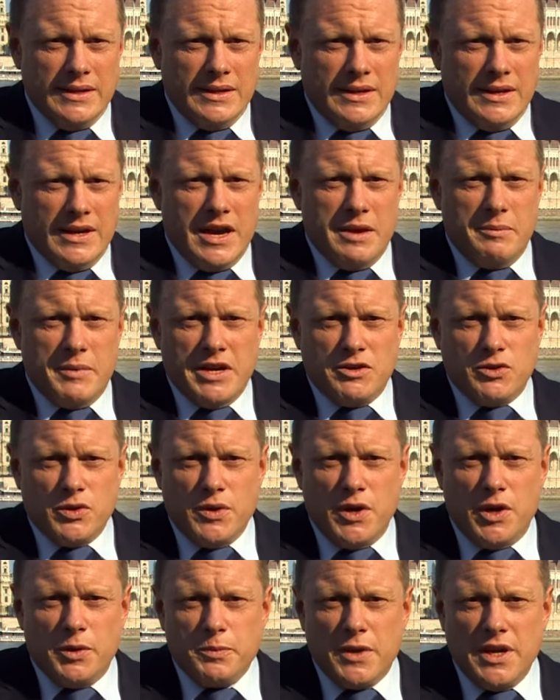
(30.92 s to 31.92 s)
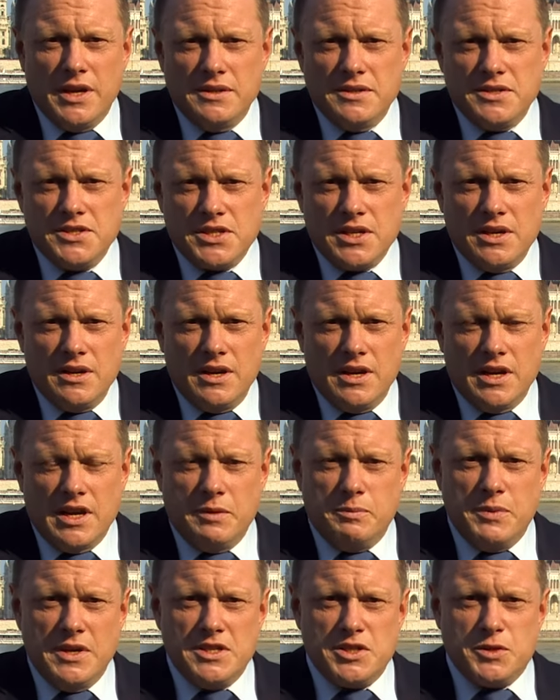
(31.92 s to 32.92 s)
I'm Andrew Hopkins, and I've
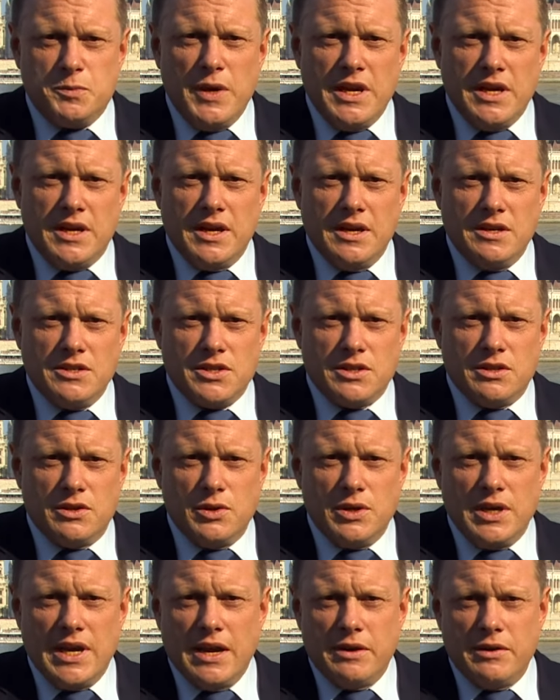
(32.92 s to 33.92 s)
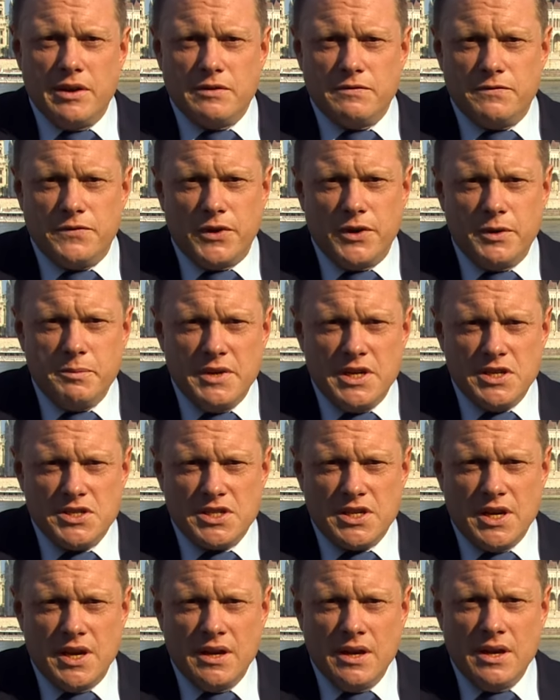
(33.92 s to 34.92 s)
been speaking to the Hungarian Foreign
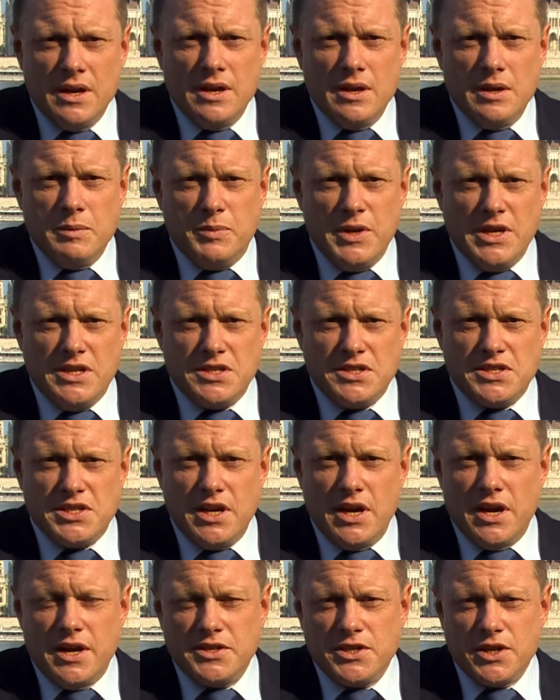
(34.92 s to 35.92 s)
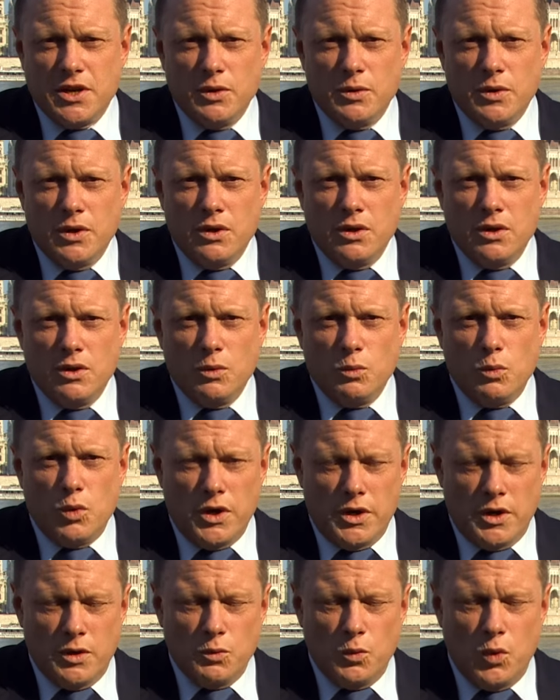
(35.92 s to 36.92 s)
Minister Peter Szijjarto,
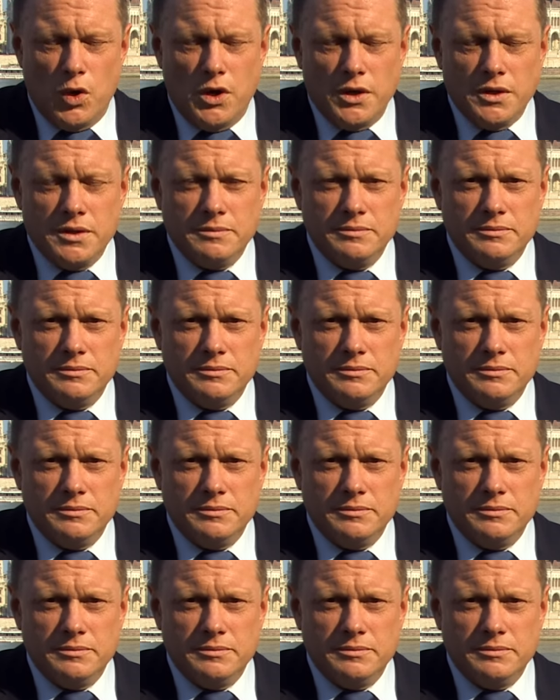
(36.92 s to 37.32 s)
one on one.